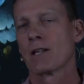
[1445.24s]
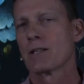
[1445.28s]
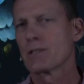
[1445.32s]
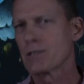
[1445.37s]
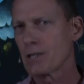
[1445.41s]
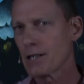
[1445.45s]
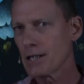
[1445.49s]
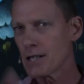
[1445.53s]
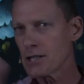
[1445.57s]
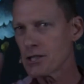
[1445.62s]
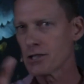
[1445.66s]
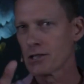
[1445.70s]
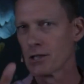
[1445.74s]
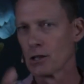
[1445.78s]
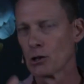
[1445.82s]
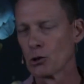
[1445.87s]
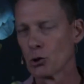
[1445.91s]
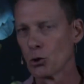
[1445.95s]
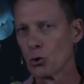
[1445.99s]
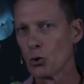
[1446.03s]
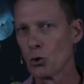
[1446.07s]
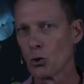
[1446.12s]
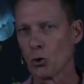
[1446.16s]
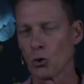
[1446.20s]
So that's the
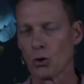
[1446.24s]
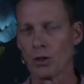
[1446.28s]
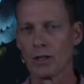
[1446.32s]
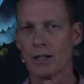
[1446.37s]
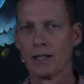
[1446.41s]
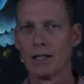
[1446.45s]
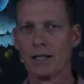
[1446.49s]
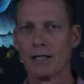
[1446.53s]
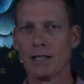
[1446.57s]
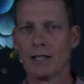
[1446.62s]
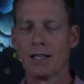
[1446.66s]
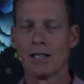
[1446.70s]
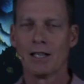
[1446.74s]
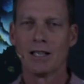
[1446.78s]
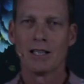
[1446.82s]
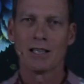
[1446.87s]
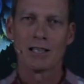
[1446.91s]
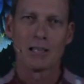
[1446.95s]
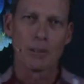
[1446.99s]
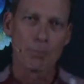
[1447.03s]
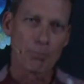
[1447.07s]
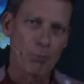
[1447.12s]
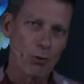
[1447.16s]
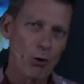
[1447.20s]
law.
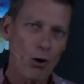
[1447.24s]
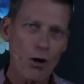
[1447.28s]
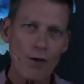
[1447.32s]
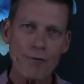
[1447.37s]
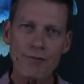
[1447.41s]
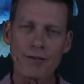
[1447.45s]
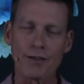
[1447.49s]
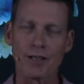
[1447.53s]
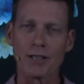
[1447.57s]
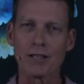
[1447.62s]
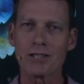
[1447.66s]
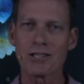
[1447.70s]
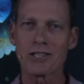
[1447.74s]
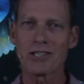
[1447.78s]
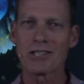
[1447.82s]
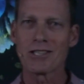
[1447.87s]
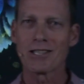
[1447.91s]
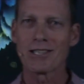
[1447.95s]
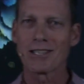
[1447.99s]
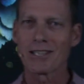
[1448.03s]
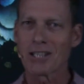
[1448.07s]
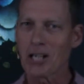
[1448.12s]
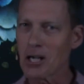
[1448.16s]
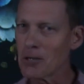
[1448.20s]
The
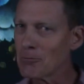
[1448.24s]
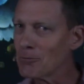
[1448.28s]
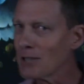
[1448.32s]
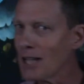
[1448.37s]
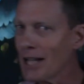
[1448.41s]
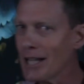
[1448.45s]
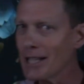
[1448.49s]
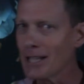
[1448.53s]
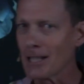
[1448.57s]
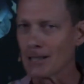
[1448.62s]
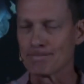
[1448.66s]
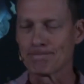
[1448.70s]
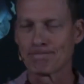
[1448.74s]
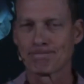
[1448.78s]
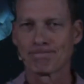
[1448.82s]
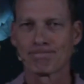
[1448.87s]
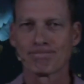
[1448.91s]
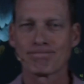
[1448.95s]
prophets come later.